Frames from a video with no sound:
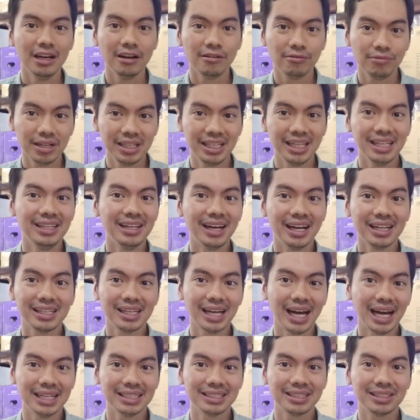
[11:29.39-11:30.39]
We did not
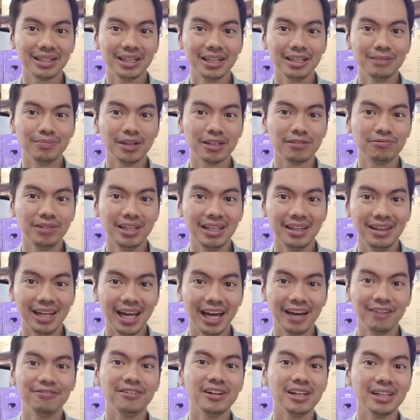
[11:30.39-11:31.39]
cancel, but we
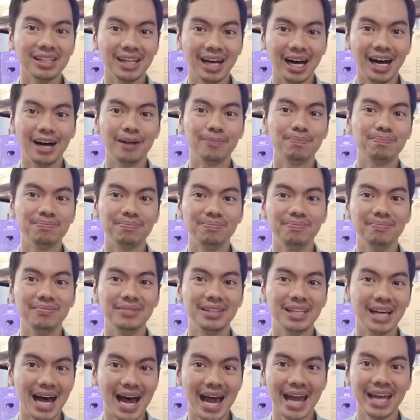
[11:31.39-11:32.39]
leveled up
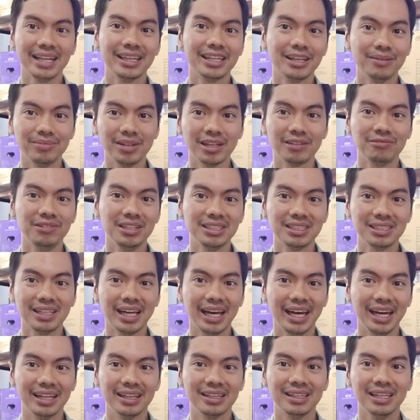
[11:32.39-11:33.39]
the item that we
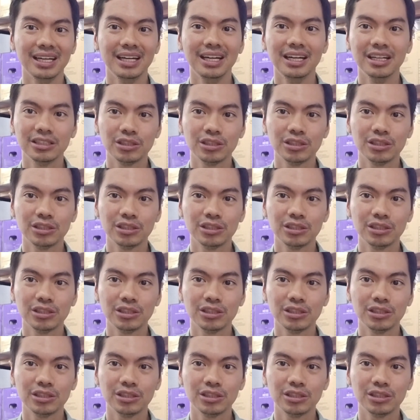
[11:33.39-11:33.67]
sent.